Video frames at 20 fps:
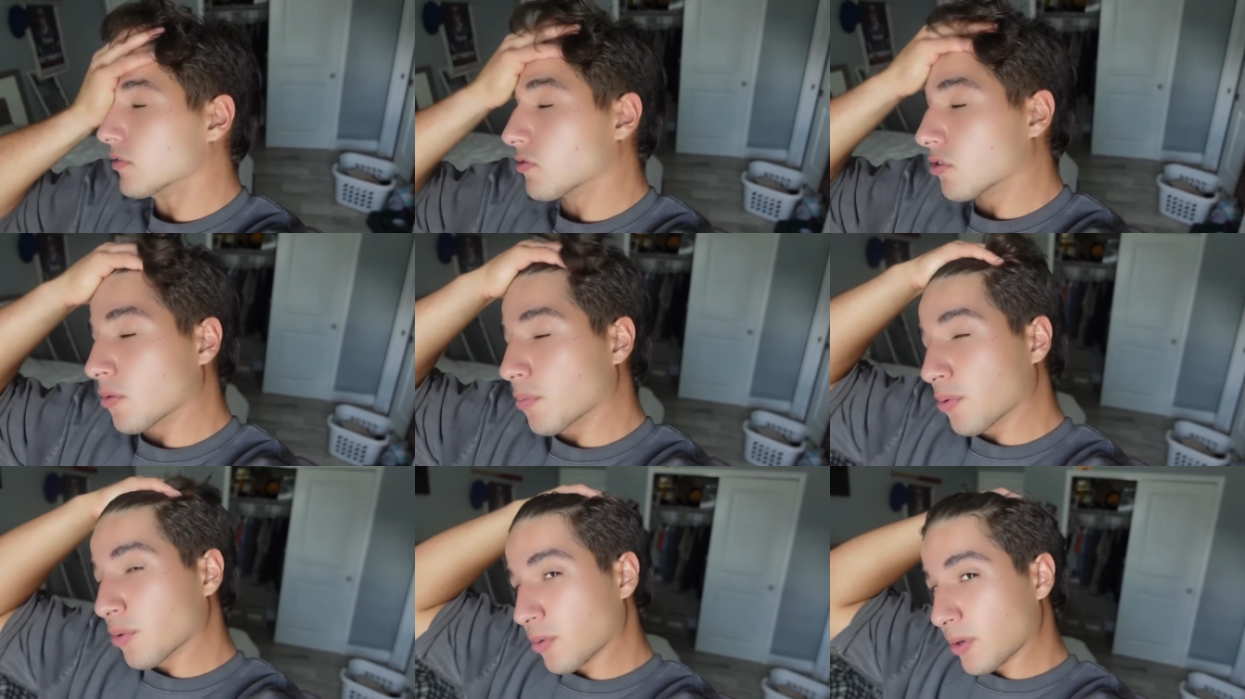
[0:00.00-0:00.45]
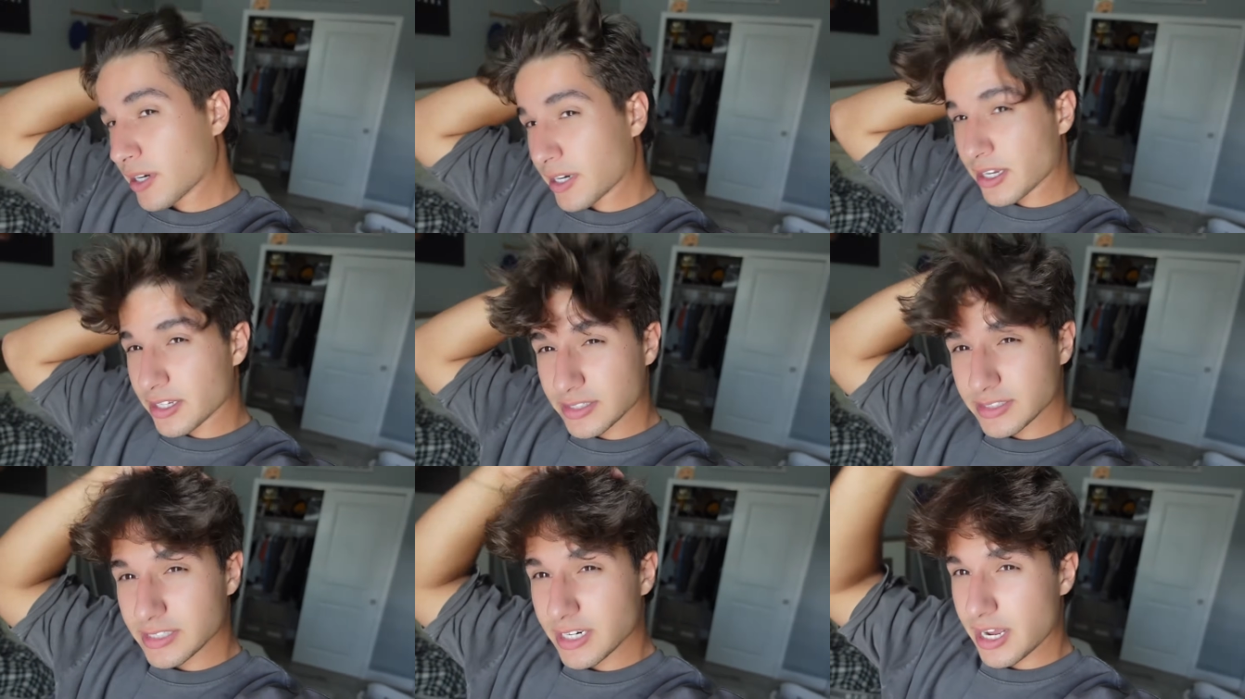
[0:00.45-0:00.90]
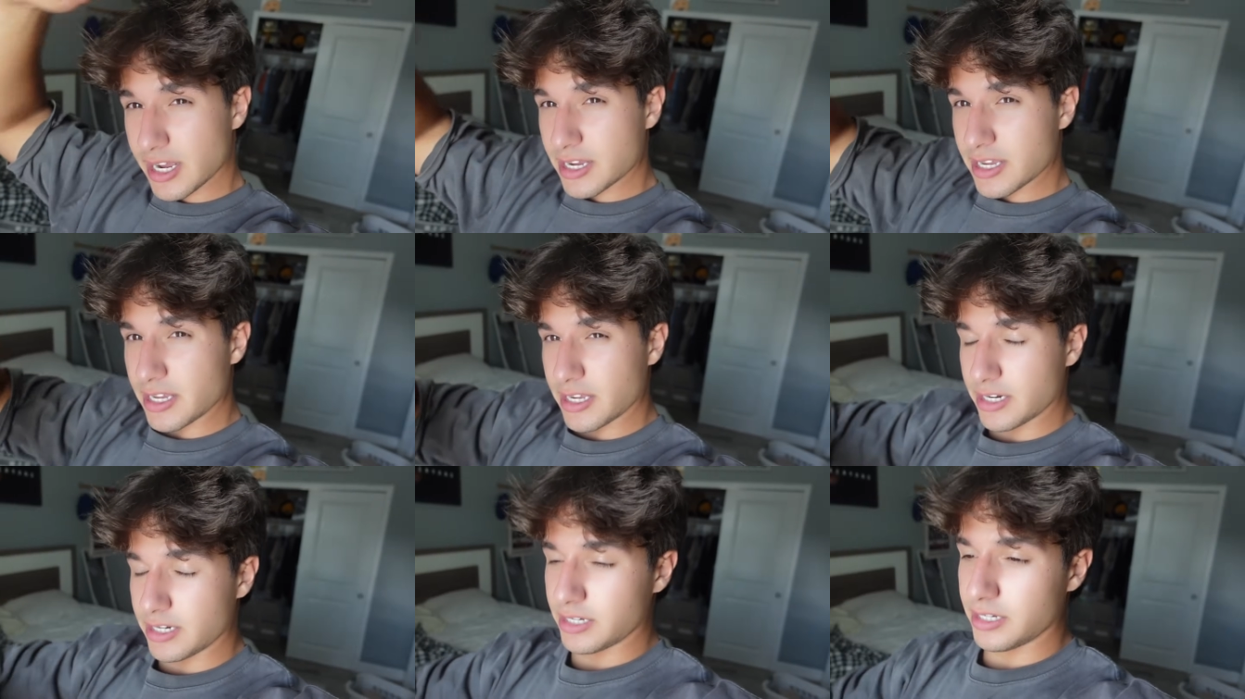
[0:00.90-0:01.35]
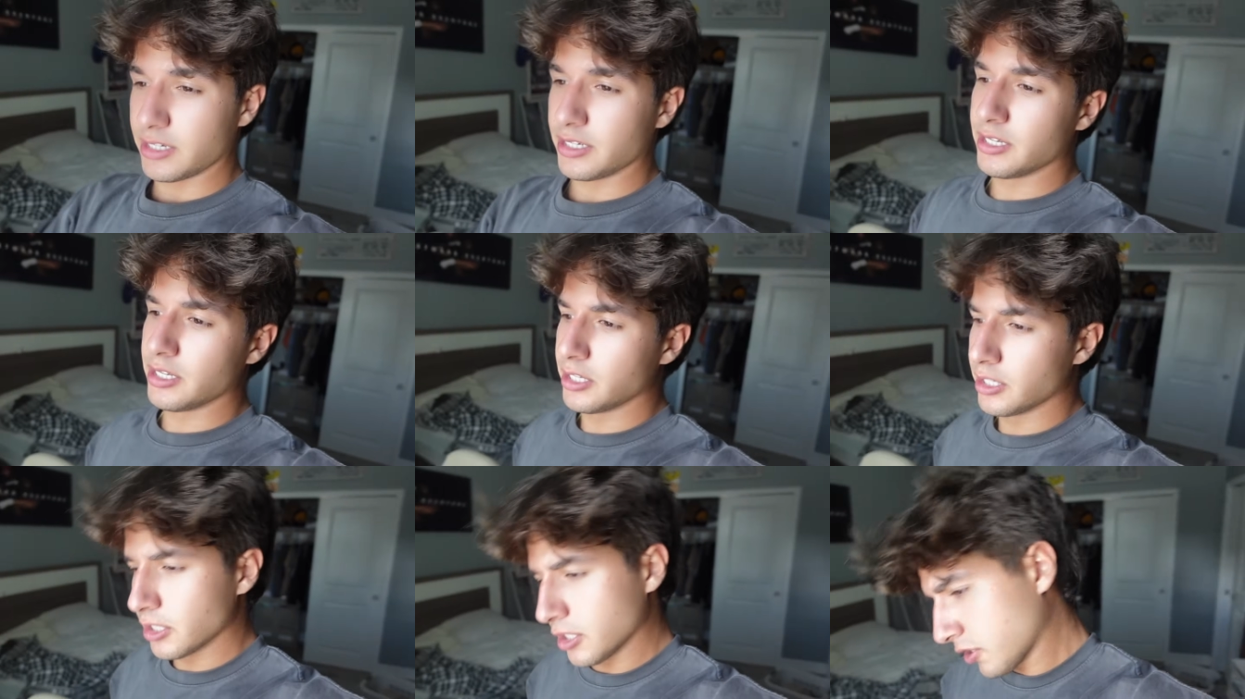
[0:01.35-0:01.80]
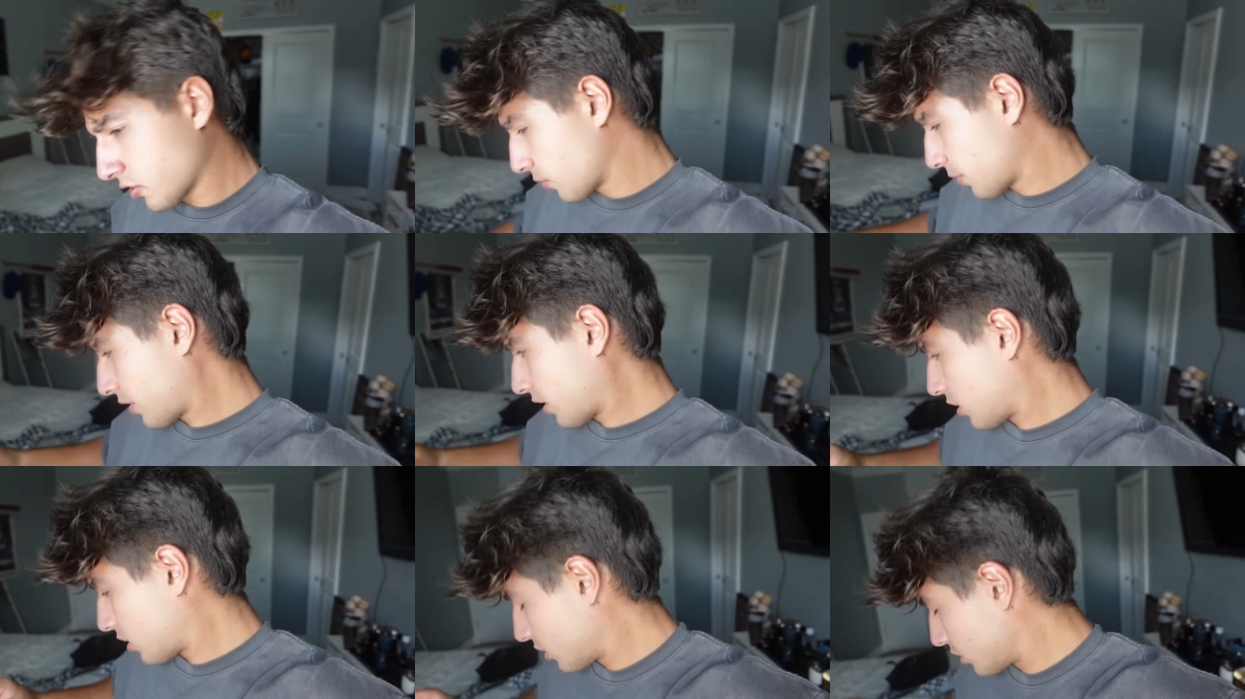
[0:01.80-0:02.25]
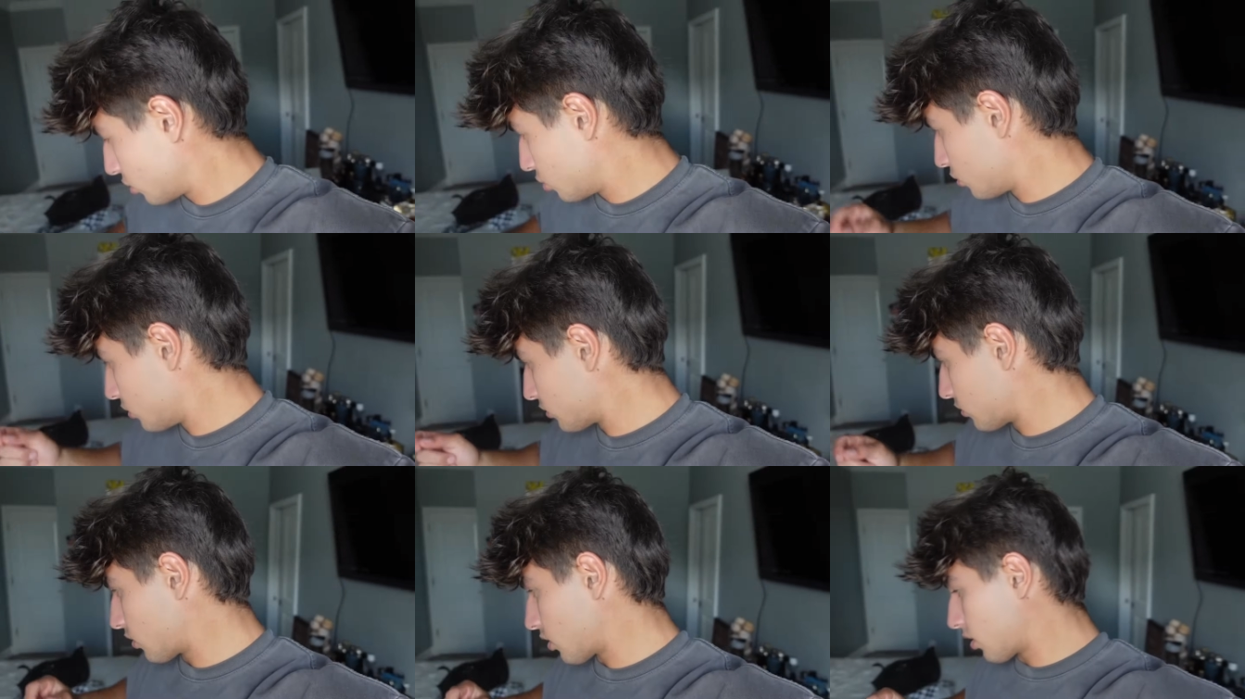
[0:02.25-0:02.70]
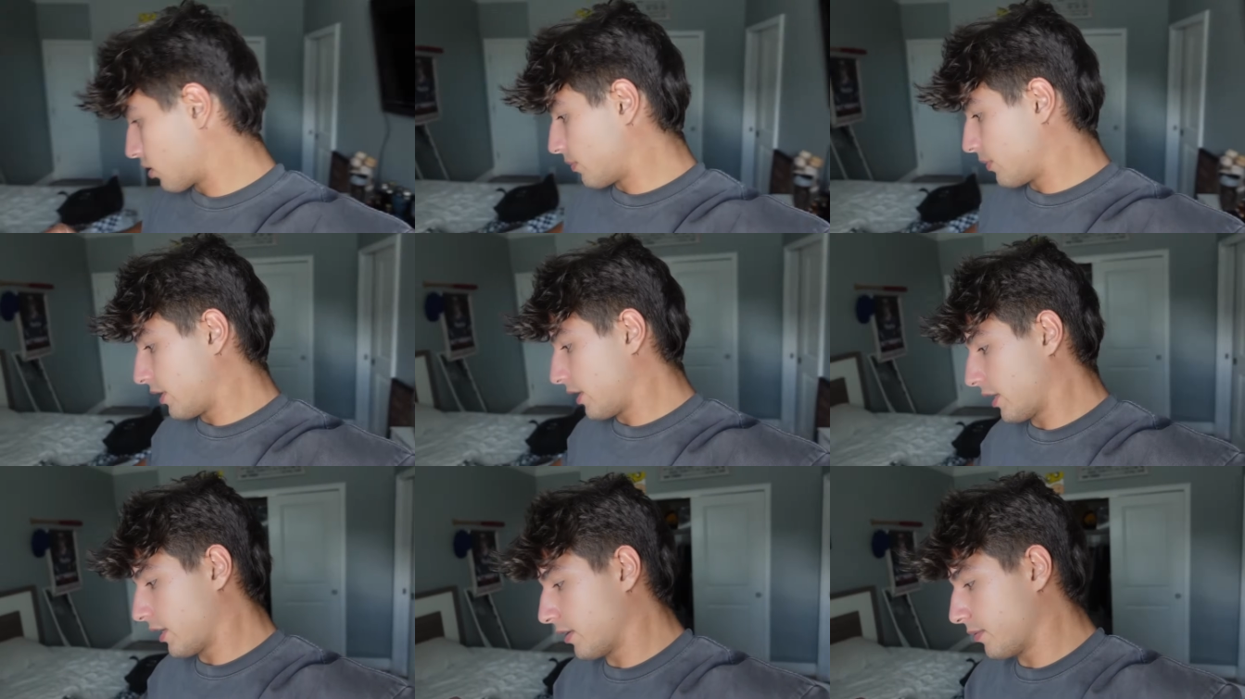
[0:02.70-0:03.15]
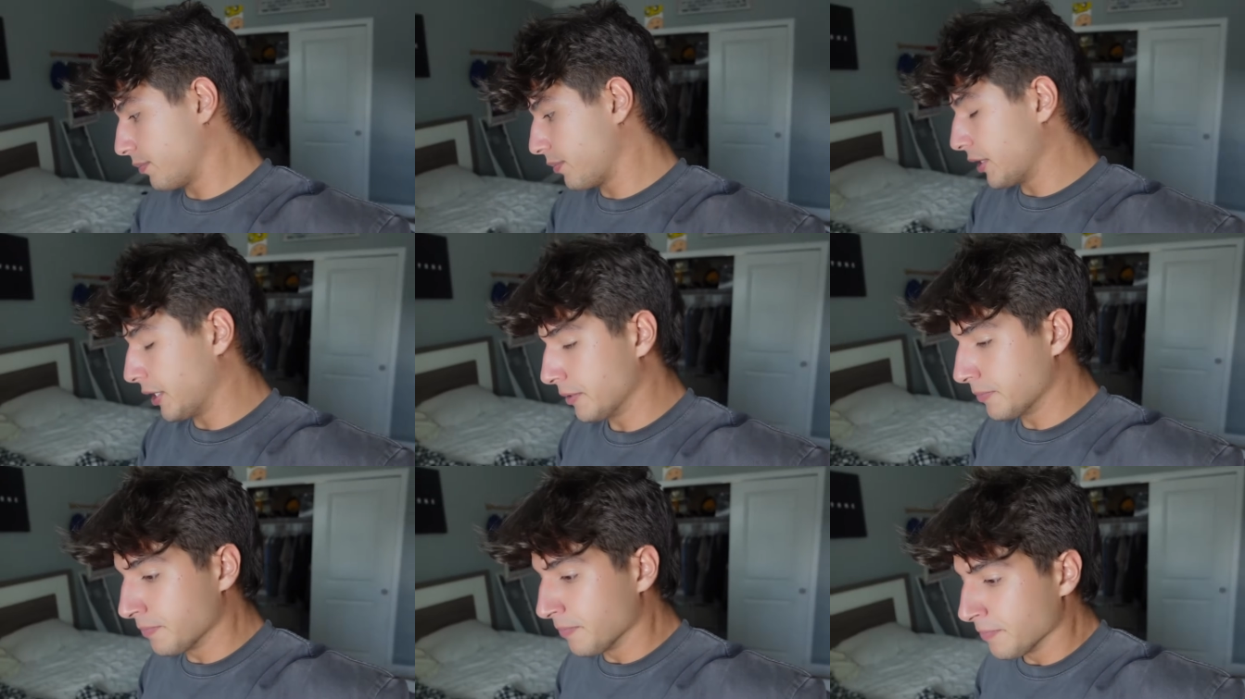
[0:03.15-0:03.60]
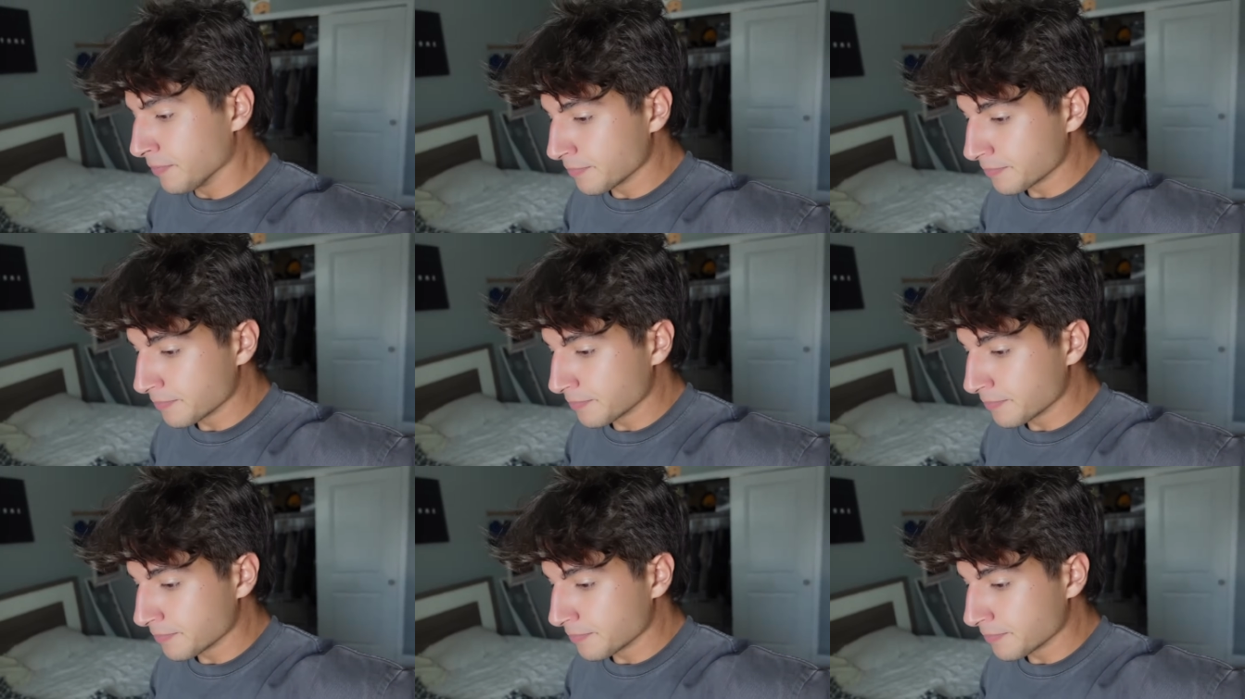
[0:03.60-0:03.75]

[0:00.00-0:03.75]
for a pre-workout snack and a little bit of honey drizzled on the banana. But